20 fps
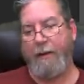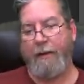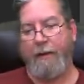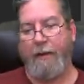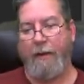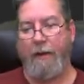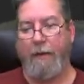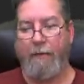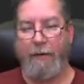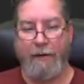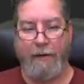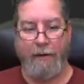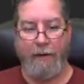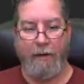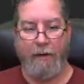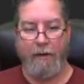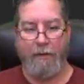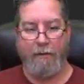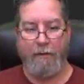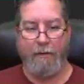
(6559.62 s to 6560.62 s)
There we
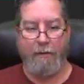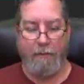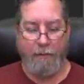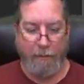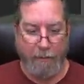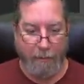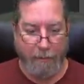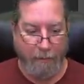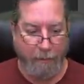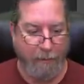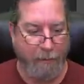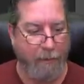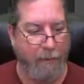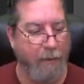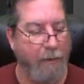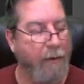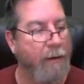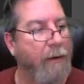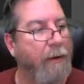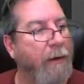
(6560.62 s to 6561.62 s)
go.
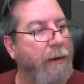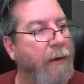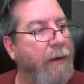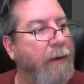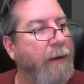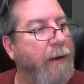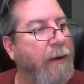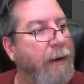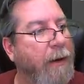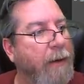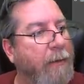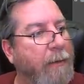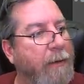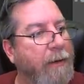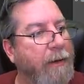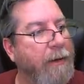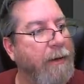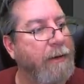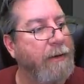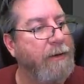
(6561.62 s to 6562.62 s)

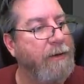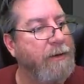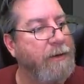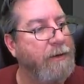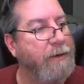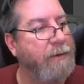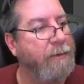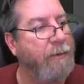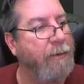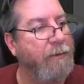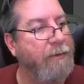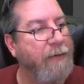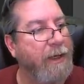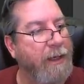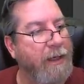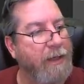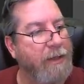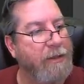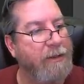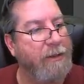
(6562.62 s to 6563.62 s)
Image,
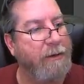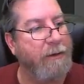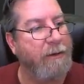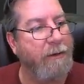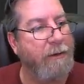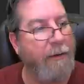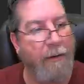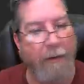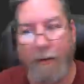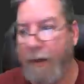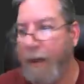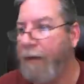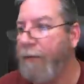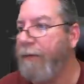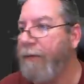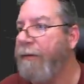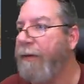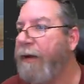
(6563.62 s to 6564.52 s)
rotation. How we?